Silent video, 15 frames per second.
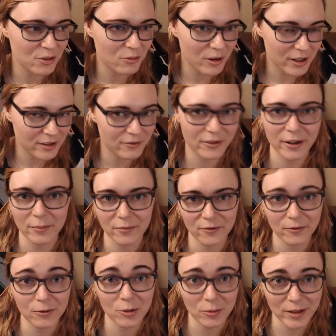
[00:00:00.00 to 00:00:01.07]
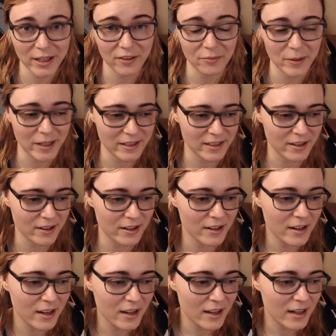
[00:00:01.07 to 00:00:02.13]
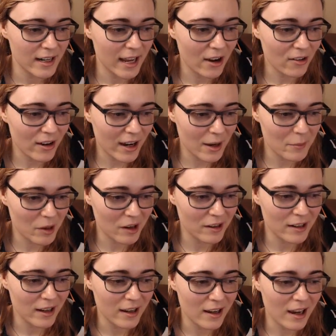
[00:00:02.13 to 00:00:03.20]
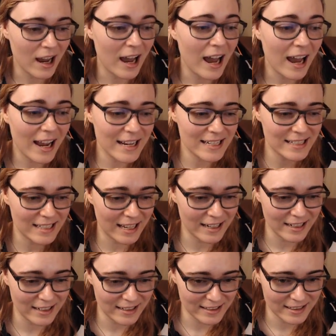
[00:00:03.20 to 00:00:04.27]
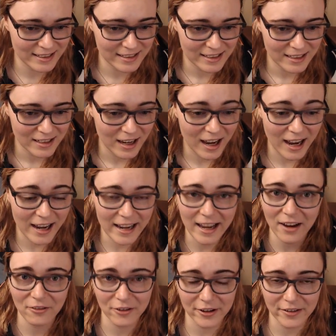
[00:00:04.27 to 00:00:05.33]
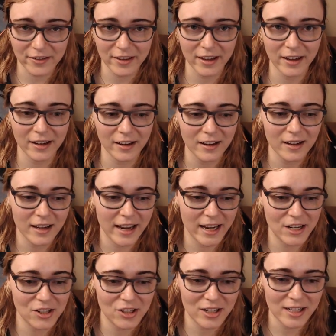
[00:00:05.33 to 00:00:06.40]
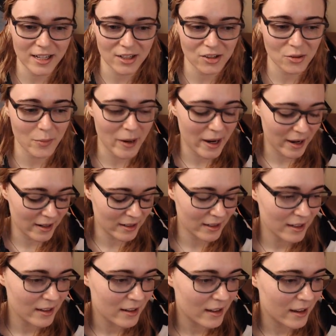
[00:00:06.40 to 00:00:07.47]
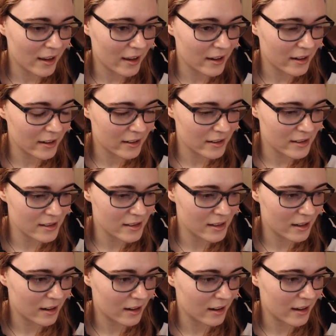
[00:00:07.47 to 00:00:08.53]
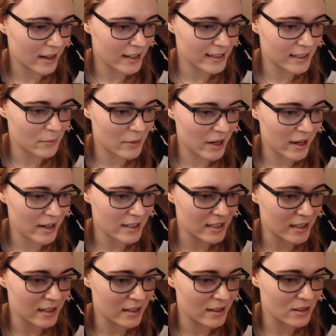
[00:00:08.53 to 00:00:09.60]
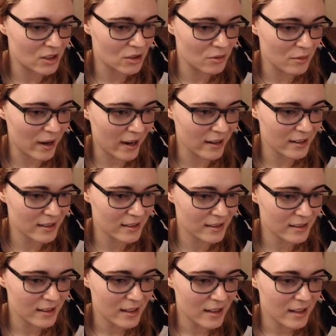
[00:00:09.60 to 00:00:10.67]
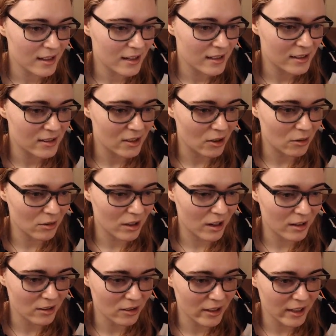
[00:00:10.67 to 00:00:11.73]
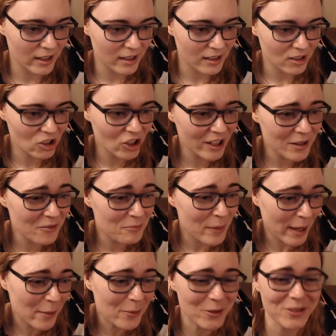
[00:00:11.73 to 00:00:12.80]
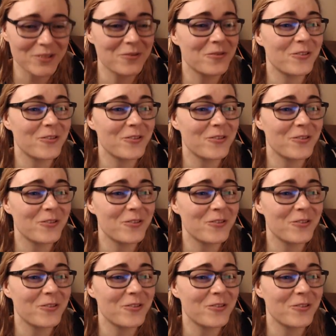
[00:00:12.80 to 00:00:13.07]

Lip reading: 20 FPS here. Now I'm on high settings, high everything, HD texture pack, and SMAT2X. So, God, look at Pebble's